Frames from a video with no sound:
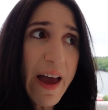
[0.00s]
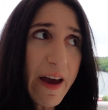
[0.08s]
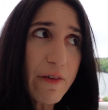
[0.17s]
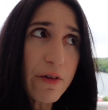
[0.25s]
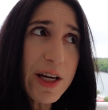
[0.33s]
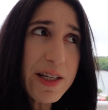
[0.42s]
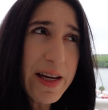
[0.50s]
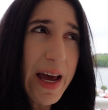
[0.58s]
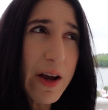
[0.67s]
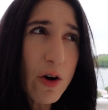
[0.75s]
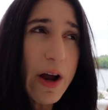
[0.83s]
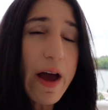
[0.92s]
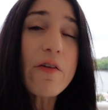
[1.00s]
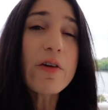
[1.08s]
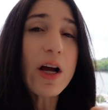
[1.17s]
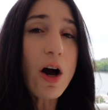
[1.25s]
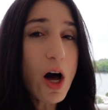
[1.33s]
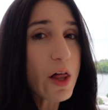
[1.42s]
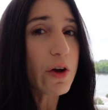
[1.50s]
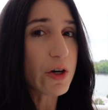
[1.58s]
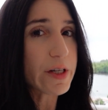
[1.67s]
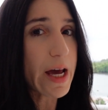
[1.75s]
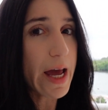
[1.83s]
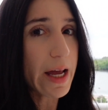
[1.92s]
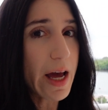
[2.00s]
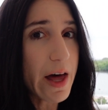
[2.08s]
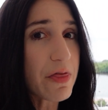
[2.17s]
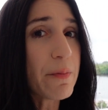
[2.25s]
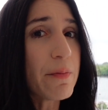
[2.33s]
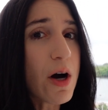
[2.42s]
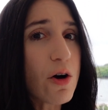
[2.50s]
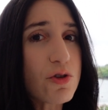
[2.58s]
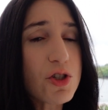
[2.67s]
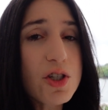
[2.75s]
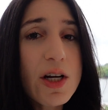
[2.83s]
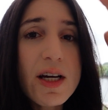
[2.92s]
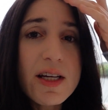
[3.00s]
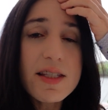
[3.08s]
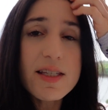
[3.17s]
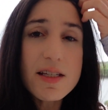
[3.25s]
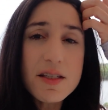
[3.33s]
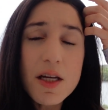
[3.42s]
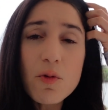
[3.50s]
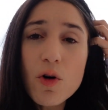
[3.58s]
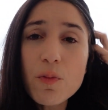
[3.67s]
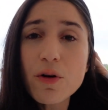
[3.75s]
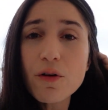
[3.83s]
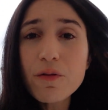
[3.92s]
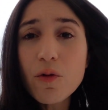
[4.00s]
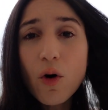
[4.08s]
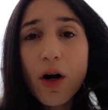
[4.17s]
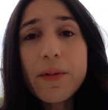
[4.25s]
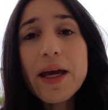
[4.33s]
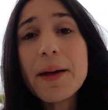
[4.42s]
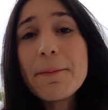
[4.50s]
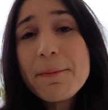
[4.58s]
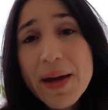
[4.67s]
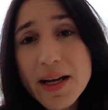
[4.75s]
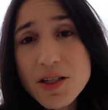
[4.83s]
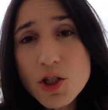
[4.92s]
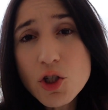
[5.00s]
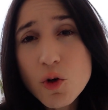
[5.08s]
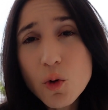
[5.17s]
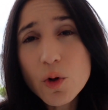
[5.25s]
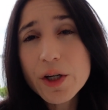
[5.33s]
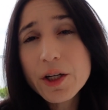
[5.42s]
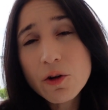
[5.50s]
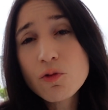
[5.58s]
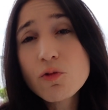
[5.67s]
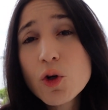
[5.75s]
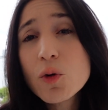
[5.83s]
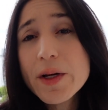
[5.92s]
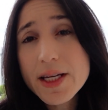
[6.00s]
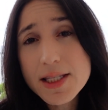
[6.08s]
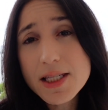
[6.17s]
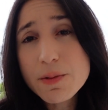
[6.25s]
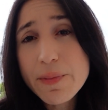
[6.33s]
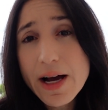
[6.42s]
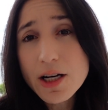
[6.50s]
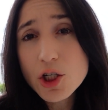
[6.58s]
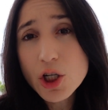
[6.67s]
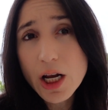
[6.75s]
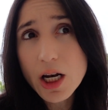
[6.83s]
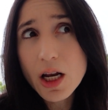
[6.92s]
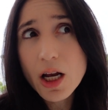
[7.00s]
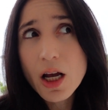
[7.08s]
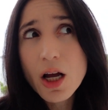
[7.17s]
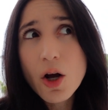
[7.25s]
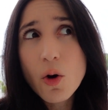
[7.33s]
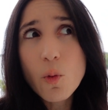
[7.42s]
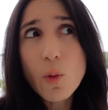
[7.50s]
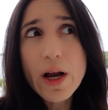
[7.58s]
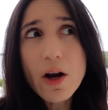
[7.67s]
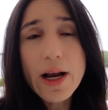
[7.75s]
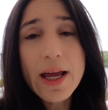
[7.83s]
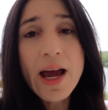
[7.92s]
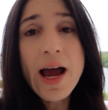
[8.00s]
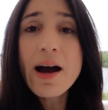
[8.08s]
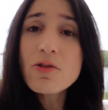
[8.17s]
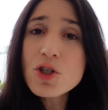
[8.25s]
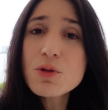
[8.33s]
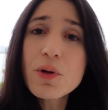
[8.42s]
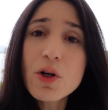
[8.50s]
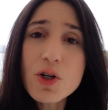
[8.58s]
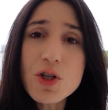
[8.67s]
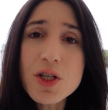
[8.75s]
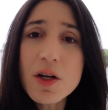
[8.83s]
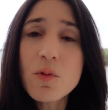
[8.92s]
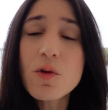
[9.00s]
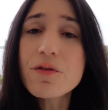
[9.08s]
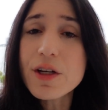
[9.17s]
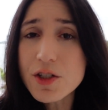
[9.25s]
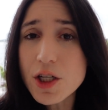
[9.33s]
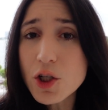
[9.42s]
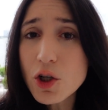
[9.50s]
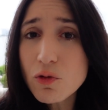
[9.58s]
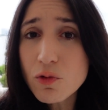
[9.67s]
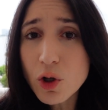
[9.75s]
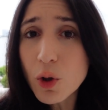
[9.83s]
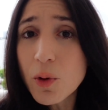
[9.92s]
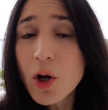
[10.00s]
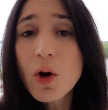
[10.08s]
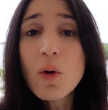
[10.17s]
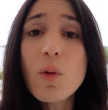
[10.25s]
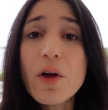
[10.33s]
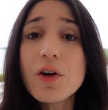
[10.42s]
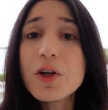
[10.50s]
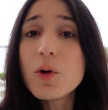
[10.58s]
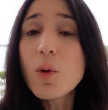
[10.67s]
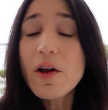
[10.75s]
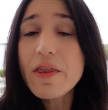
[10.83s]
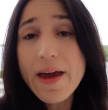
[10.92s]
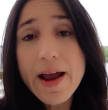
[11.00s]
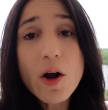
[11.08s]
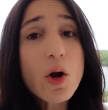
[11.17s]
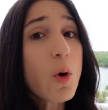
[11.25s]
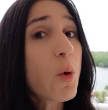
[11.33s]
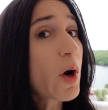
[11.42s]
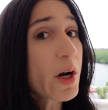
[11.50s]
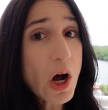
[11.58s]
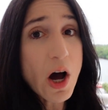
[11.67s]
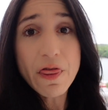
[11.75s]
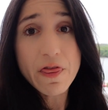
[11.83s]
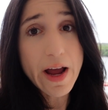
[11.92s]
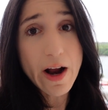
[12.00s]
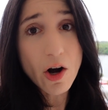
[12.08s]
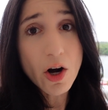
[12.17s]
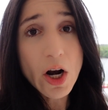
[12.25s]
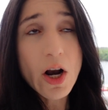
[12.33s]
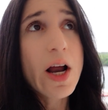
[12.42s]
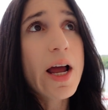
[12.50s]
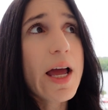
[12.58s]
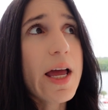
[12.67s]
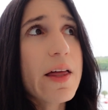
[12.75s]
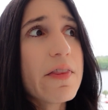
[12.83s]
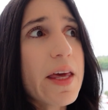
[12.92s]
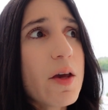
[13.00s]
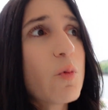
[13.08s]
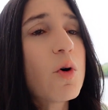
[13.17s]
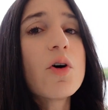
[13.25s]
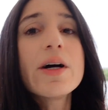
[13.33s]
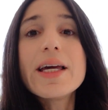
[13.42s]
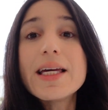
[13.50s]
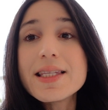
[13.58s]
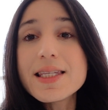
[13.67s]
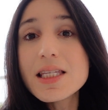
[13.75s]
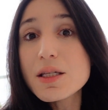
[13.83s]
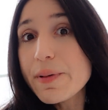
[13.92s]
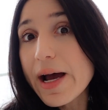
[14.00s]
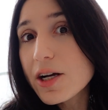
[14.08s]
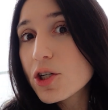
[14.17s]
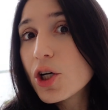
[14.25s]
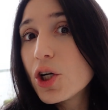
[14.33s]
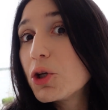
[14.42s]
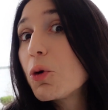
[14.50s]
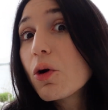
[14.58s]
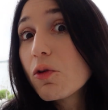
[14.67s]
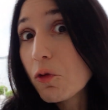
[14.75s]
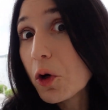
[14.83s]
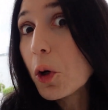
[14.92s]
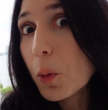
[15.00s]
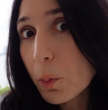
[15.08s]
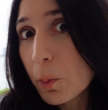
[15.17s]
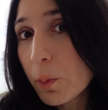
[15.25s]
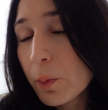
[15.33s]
every day or every other day at the most, Disney will perform a mandatory room inspection where a house person will visit your room, whether you are there or not there, and they will inspect your room.